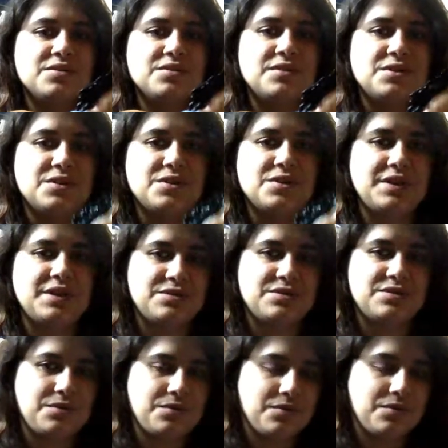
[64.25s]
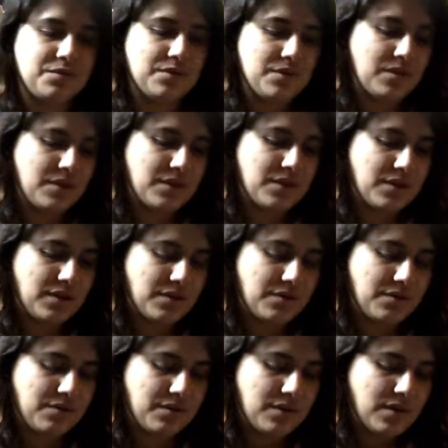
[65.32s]
originally, so yeah.
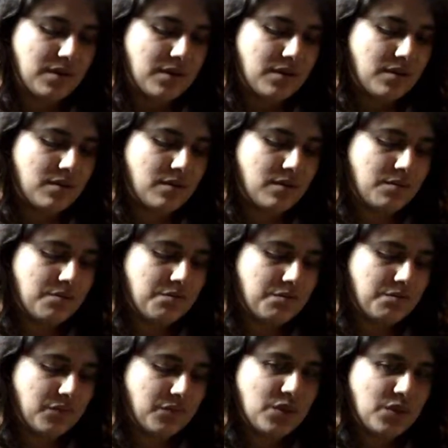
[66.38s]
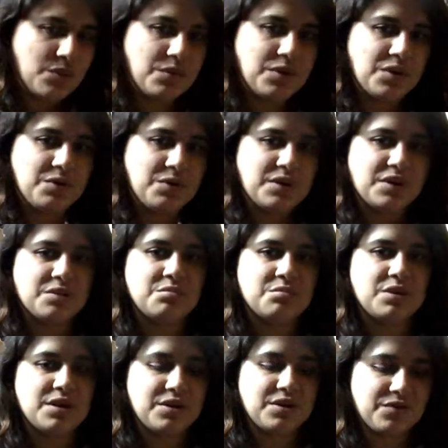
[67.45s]
We're gonna work on
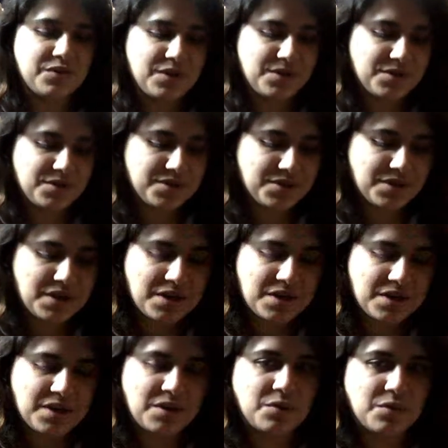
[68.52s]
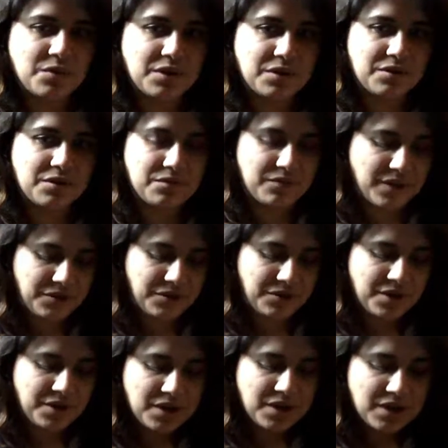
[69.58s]
Buck first, and then I'll work on
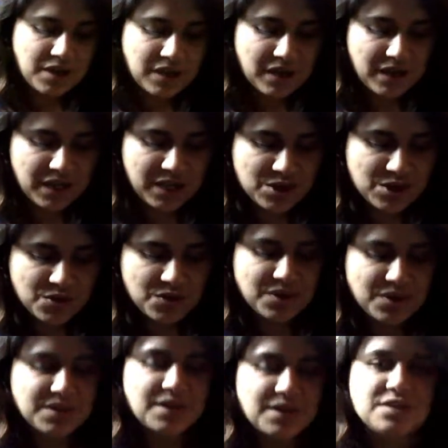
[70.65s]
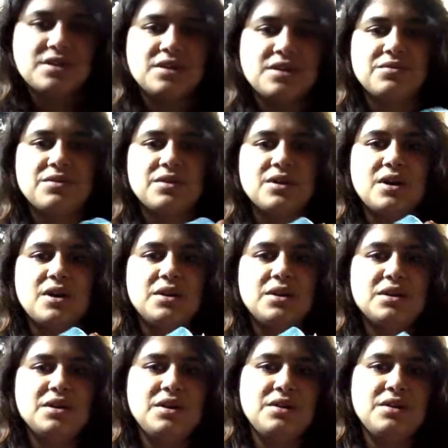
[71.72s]
Veteran. Each horse has a different
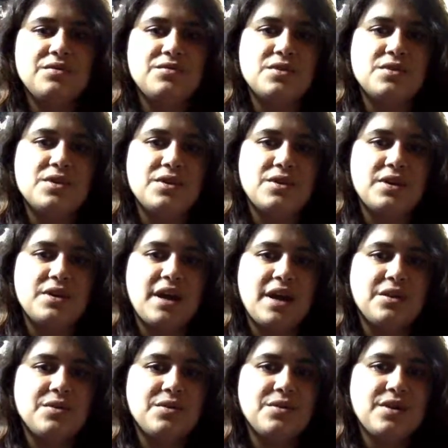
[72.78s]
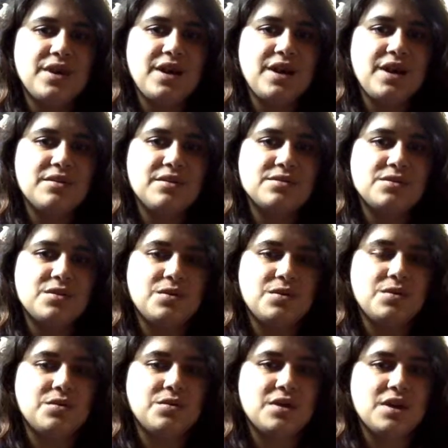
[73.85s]
color for their category.
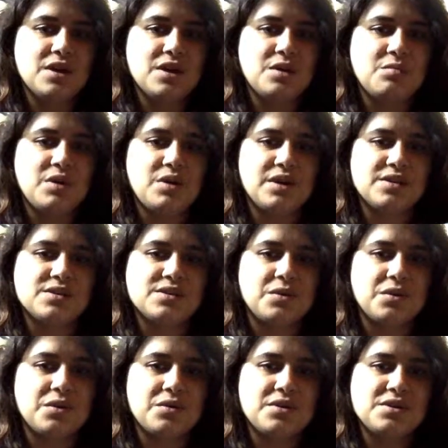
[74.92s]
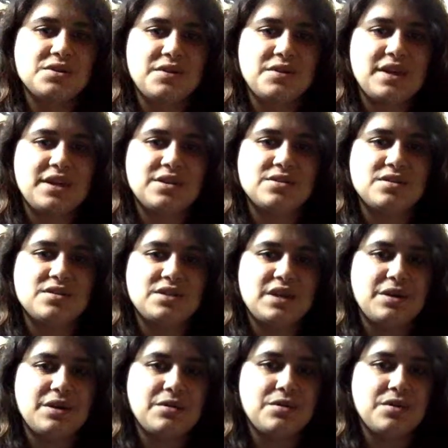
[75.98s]
So Buck is a quarter horse, so he gets the
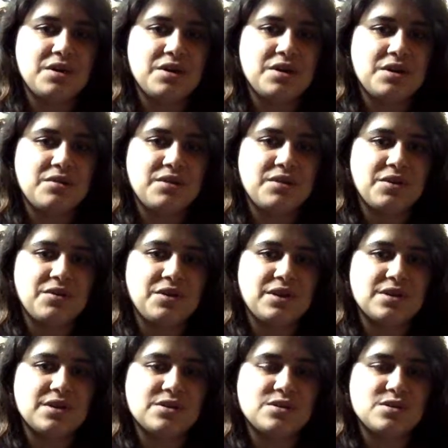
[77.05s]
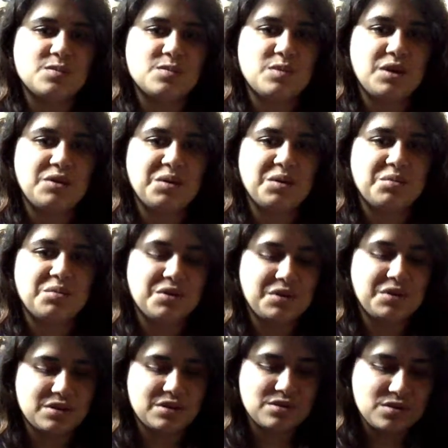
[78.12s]
teal, and then Veteran gets the sparkly blue
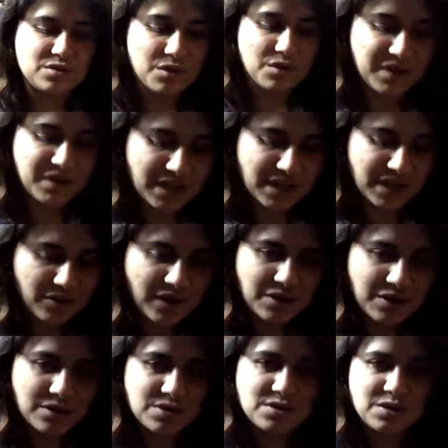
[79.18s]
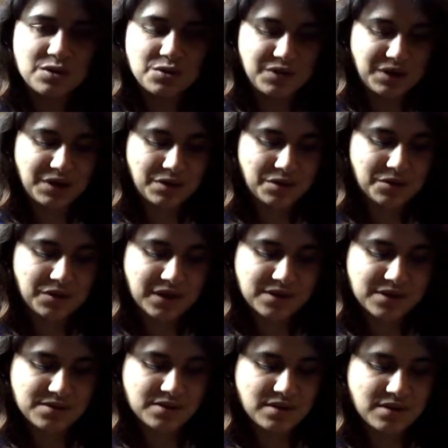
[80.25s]
because all my decorators, including
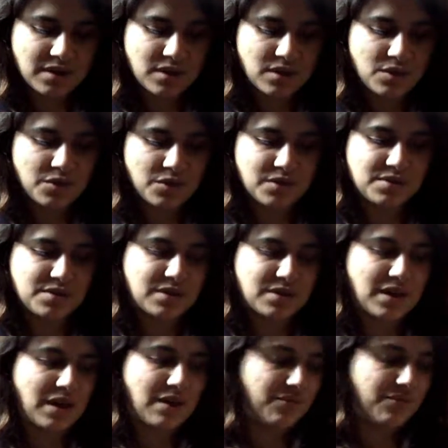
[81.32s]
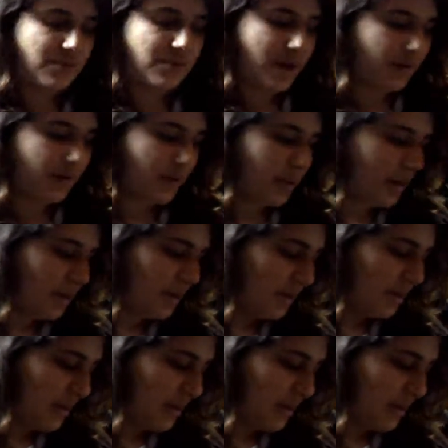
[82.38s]
holidays horses, have that ribbon.